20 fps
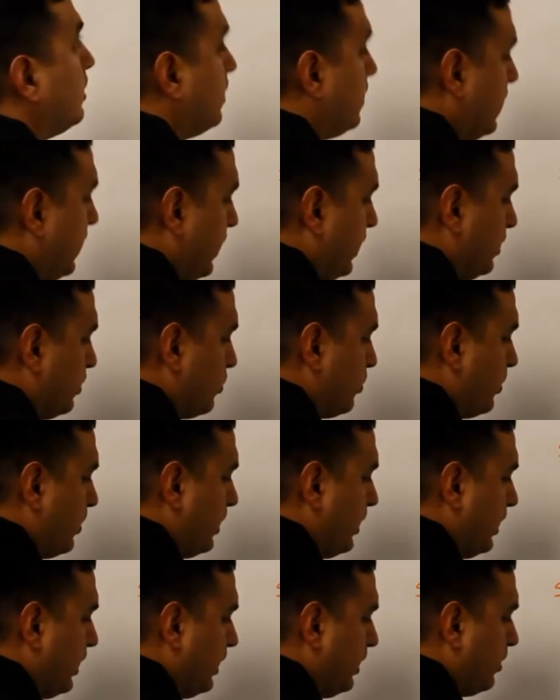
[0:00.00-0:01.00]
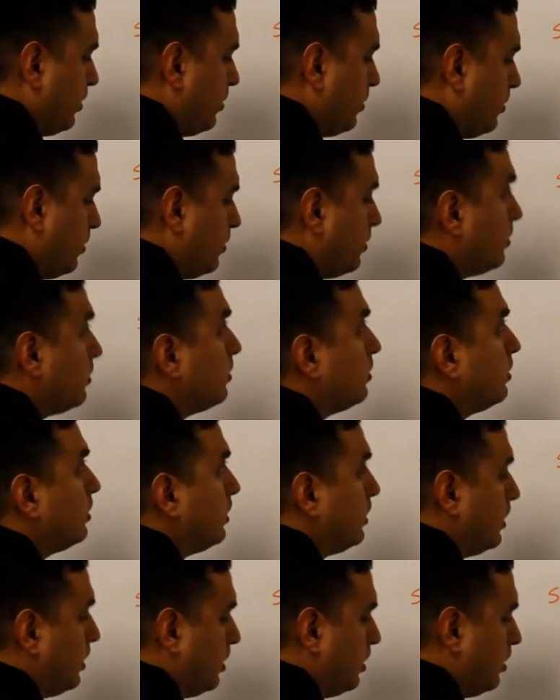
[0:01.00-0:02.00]
that triangle
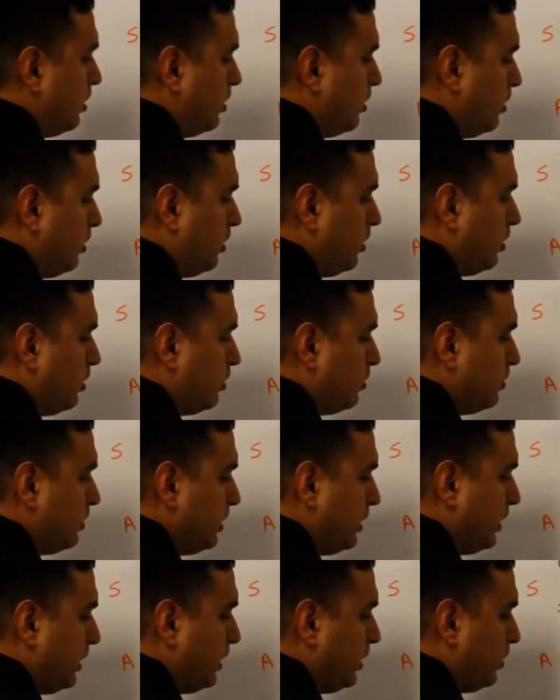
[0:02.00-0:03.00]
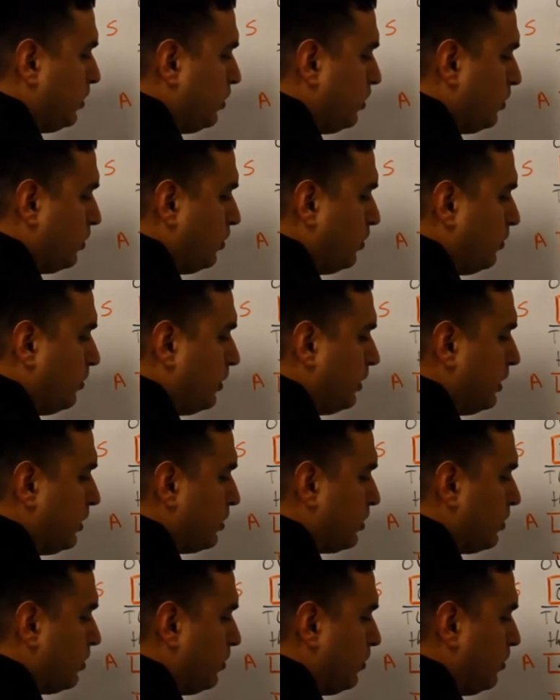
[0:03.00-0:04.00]
OTU
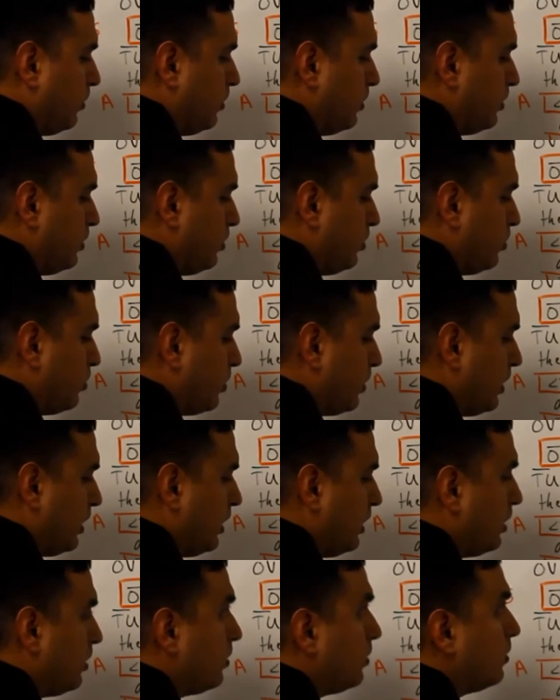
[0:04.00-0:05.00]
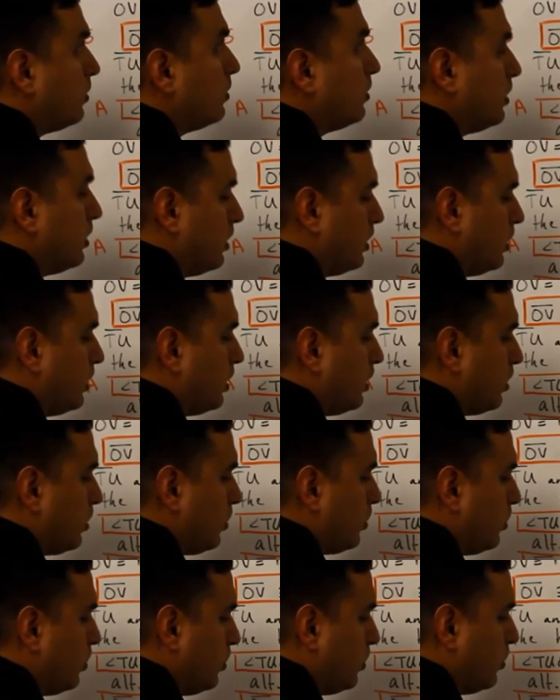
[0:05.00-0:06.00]
is congruent to triangle
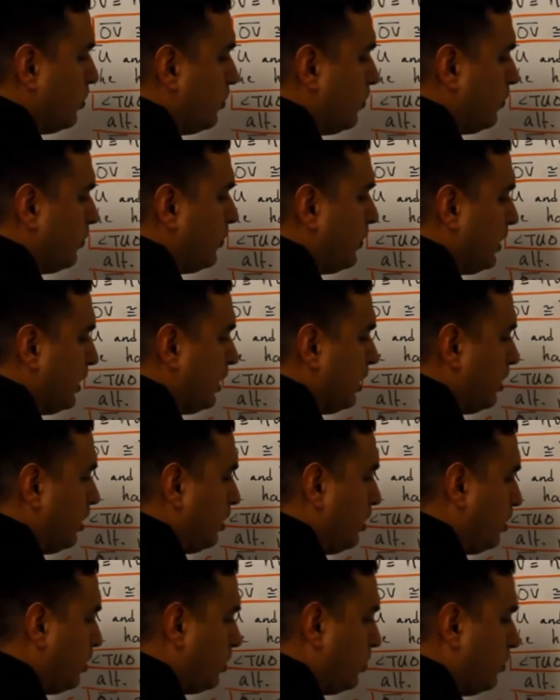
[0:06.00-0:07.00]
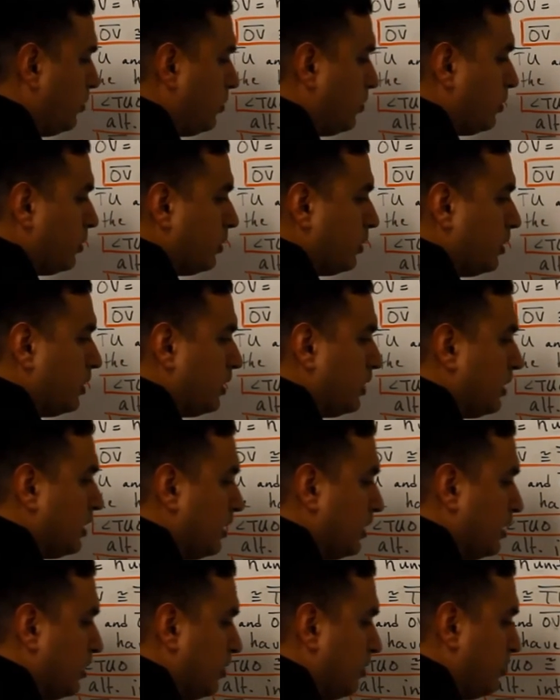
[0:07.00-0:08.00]
UVO
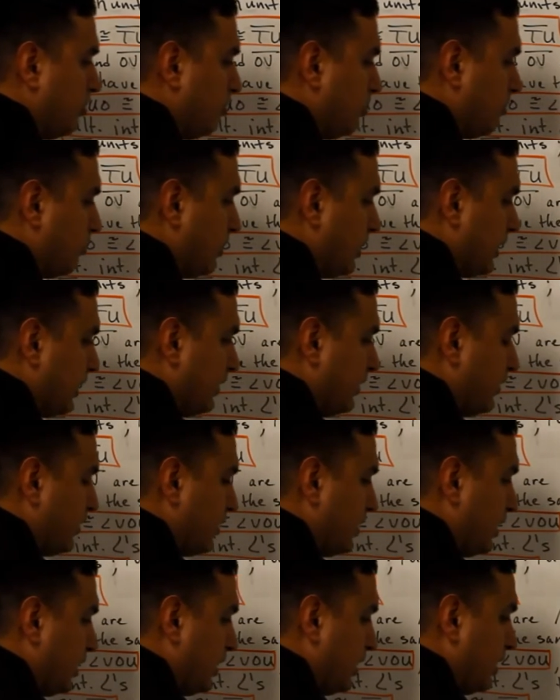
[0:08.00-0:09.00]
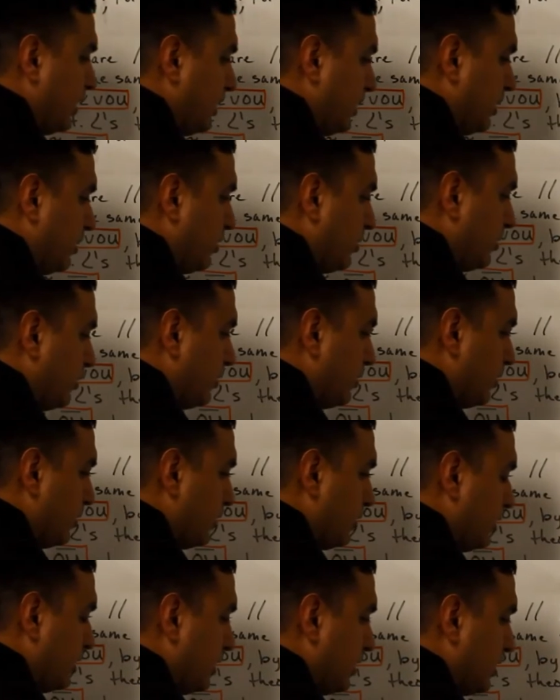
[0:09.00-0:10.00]
by the side angle
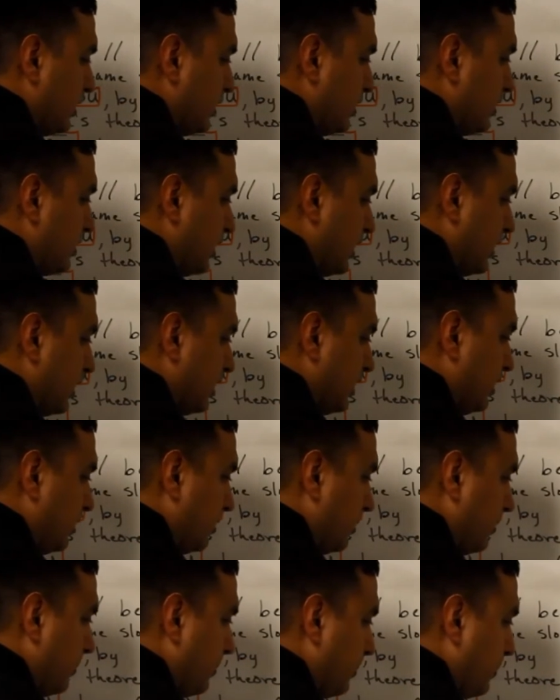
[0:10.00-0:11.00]
side theorem.